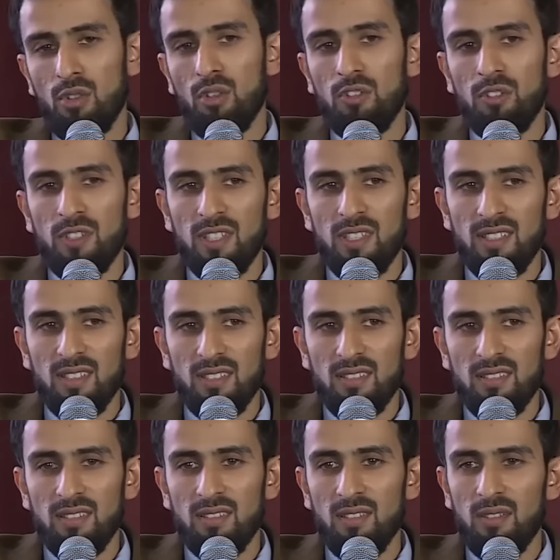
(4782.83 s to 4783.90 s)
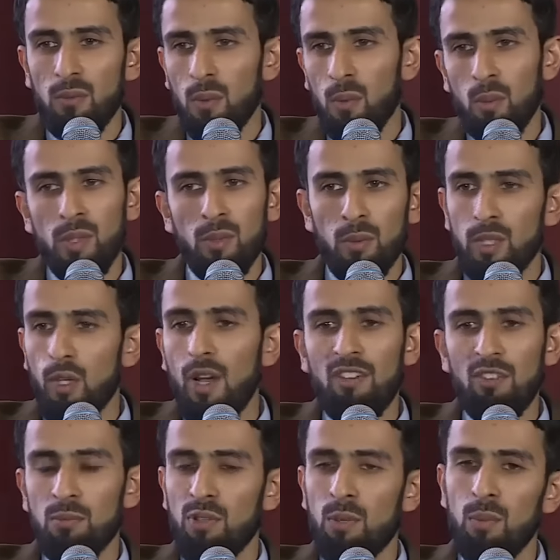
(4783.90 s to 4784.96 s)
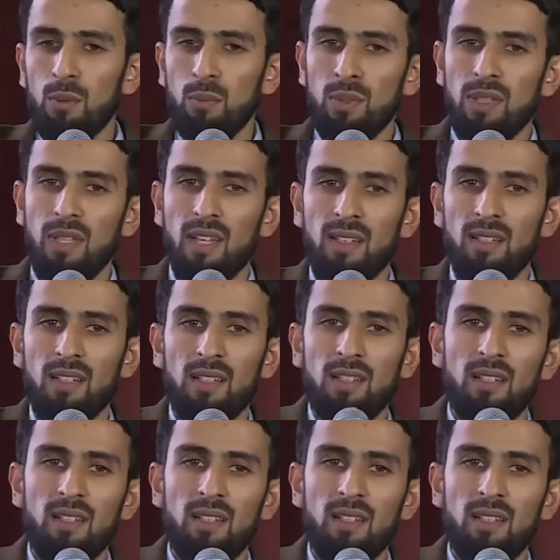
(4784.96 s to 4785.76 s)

authority. We don't have a problem with that.